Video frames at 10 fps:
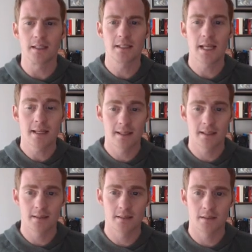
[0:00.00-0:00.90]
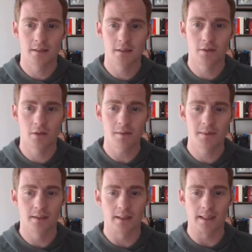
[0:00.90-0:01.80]
take this
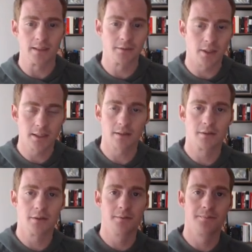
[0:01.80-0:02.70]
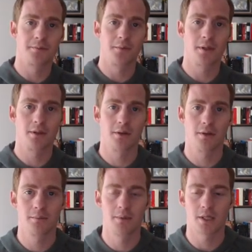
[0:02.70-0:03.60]
script and run it through with
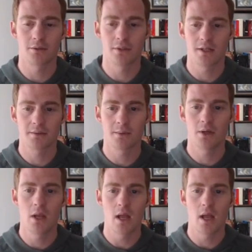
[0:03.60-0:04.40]
your potential customer,